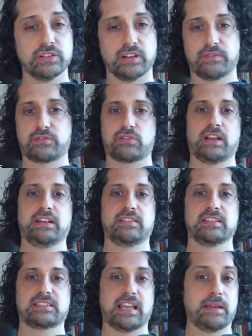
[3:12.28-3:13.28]
have created
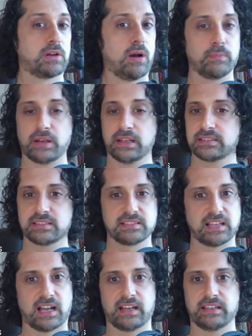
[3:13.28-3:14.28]
the same complex
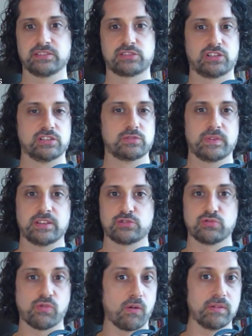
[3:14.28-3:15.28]
designs just with a
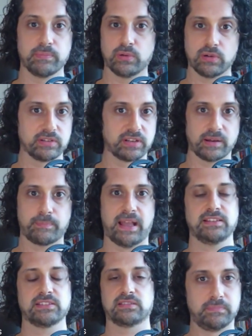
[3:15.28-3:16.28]
drawing board and a
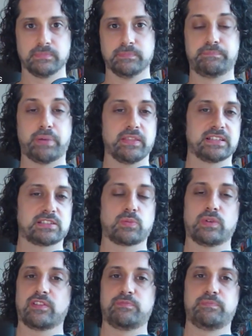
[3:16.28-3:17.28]
pencil, but this
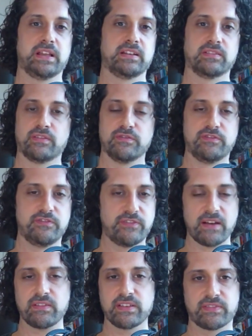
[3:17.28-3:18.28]
would have been
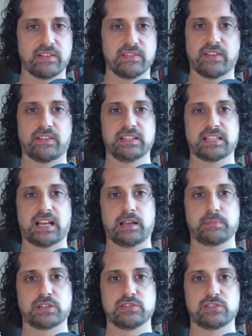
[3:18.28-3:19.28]
very, very, very
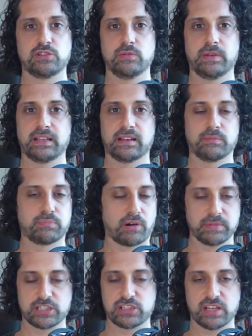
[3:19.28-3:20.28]
time consuming and
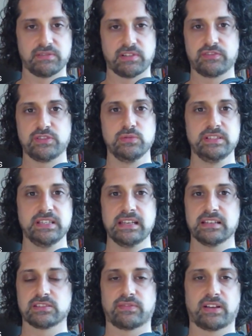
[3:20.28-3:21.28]
probably shaved a few
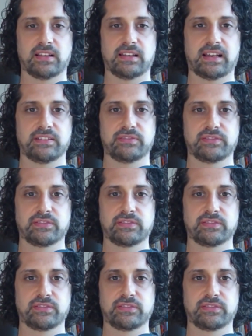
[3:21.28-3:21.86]
years of our life.